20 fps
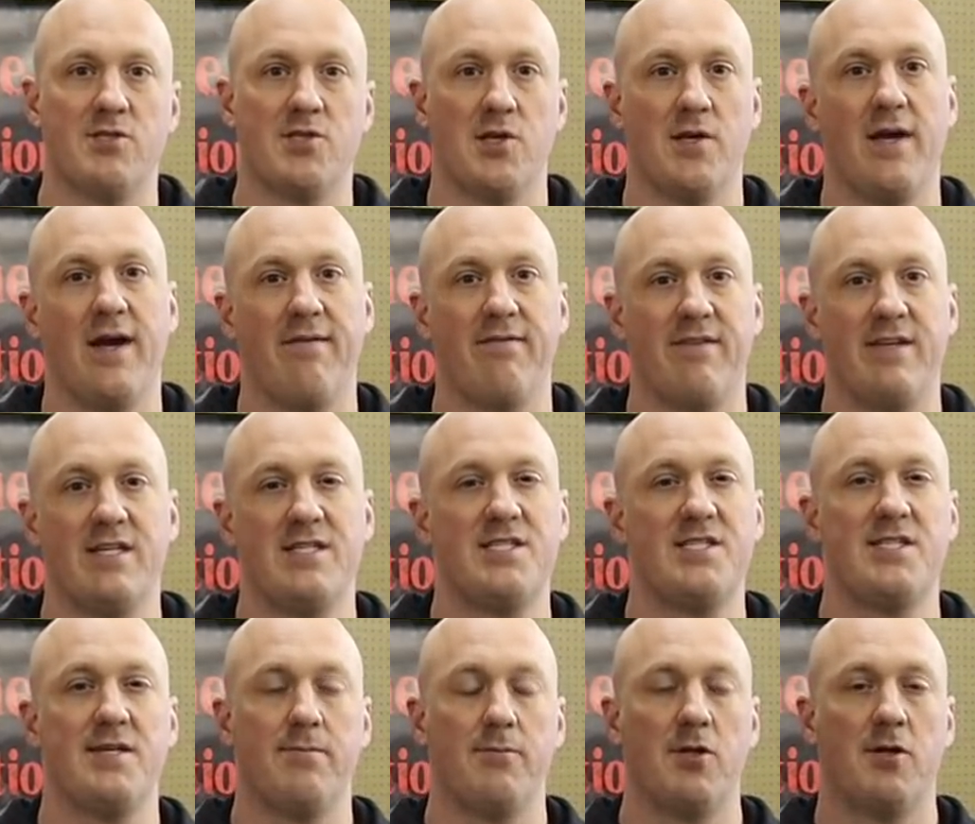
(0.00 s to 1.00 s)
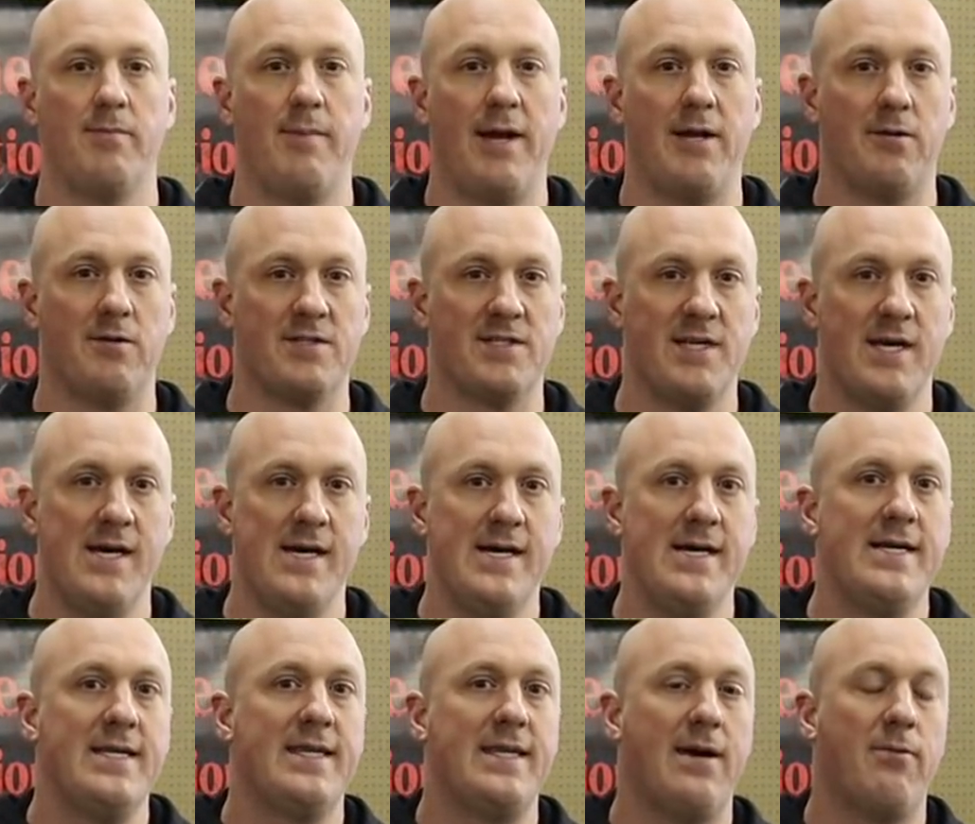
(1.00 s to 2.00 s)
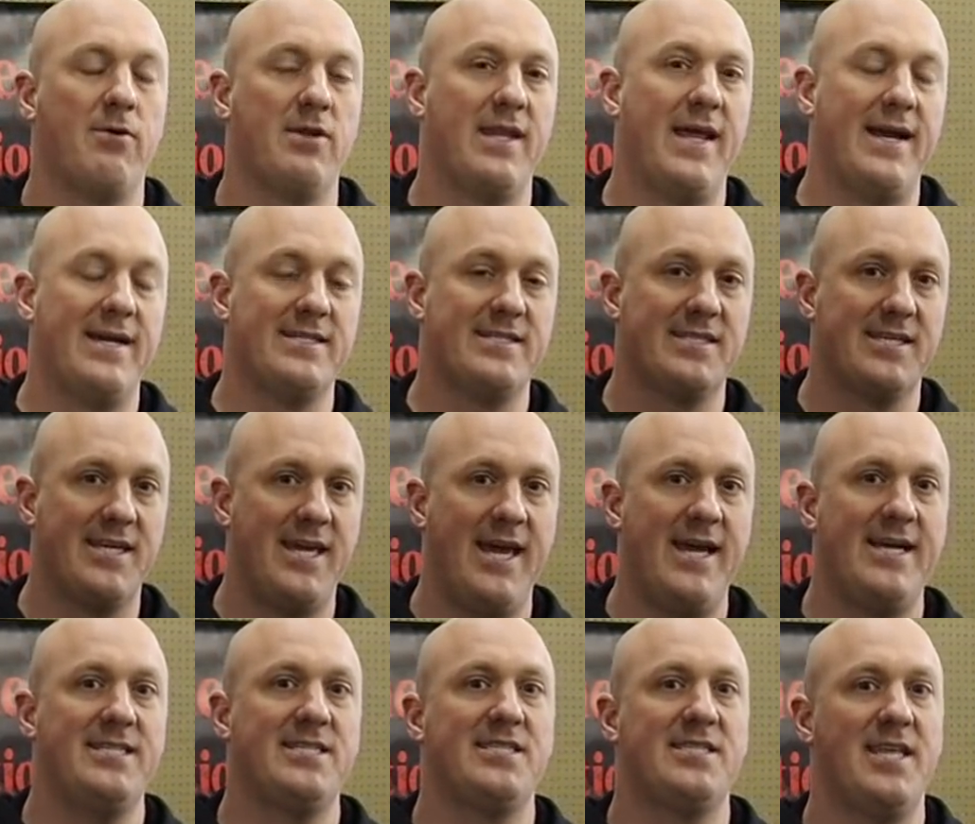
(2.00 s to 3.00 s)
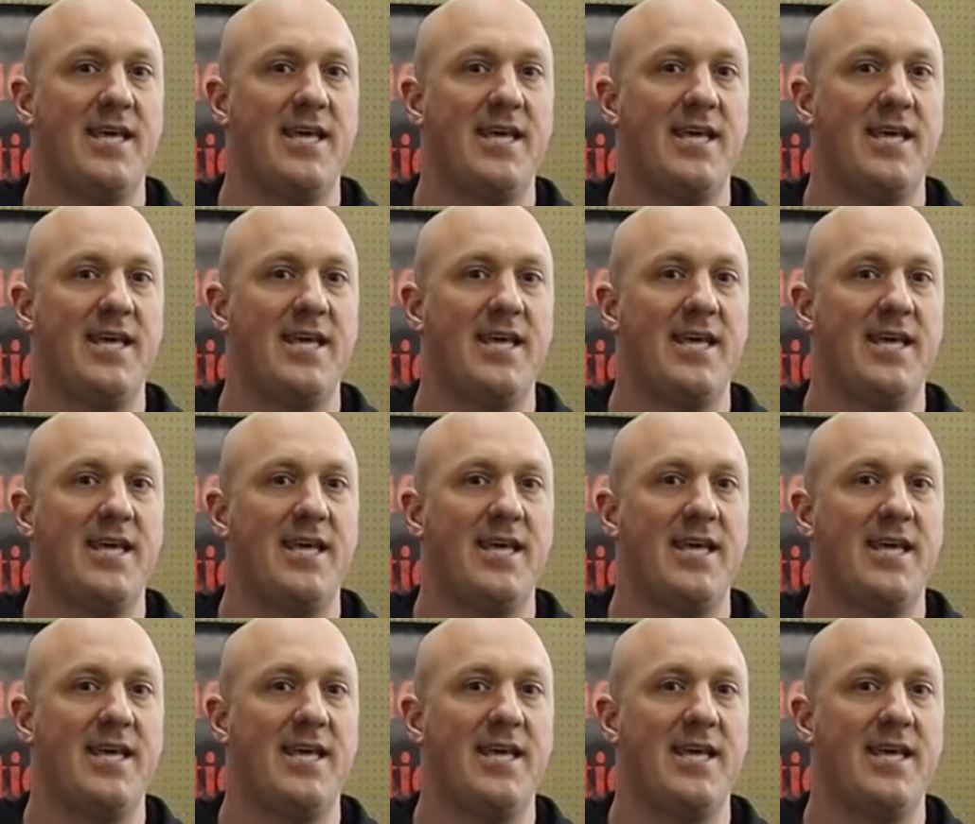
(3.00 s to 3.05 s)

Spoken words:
so you have dissimilar metals. Now when that is the case,